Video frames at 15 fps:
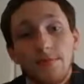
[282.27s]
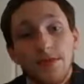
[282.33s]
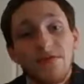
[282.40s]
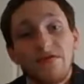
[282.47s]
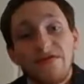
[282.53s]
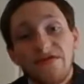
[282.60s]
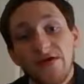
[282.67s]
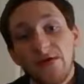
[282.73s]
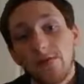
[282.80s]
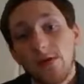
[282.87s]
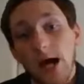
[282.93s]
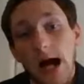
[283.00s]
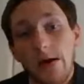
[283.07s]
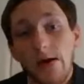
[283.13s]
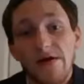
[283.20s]
The review,
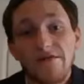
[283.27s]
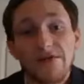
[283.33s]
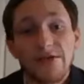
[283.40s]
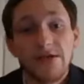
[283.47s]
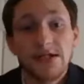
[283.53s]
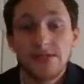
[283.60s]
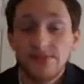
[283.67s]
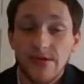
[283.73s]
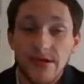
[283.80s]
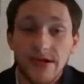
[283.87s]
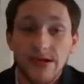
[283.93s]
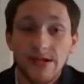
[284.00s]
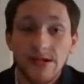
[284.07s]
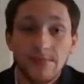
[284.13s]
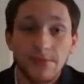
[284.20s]
however, is
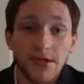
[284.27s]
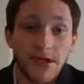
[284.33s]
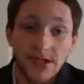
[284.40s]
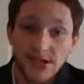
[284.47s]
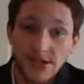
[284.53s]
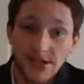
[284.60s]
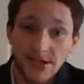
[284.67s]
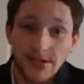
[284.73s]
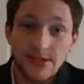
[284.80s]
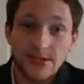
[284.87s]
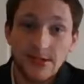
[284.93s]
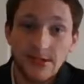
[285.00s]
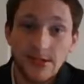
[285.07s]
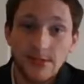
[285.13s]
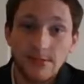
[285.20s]
rated
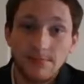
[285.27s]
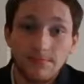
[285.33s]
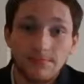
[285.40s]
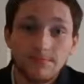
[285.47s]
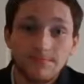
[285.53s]
PG-13.